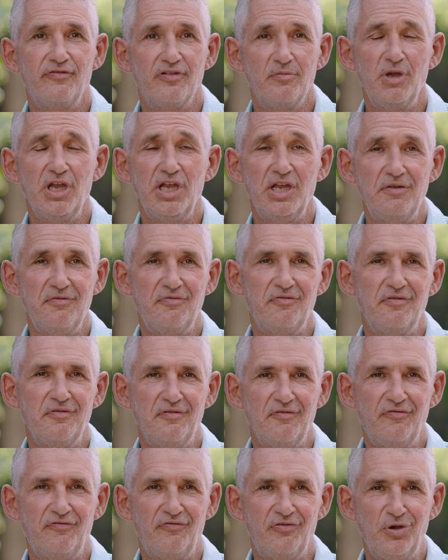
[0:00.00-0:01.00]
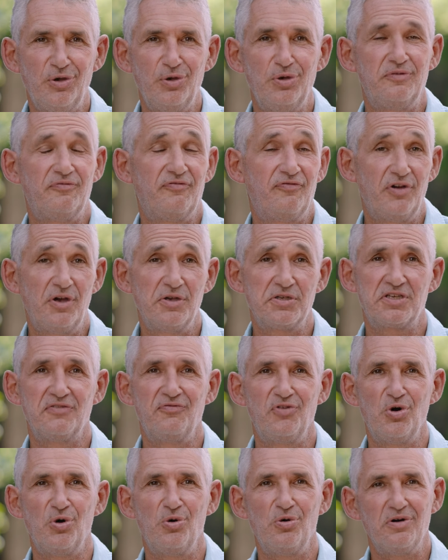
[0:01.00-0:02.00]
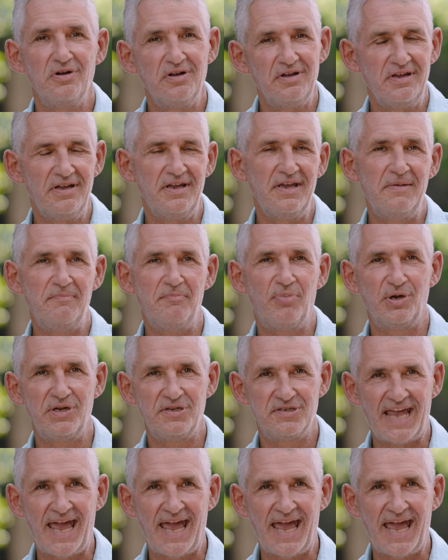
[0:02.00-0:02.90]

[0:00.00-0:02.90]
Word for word: For me, food, first of all, embodies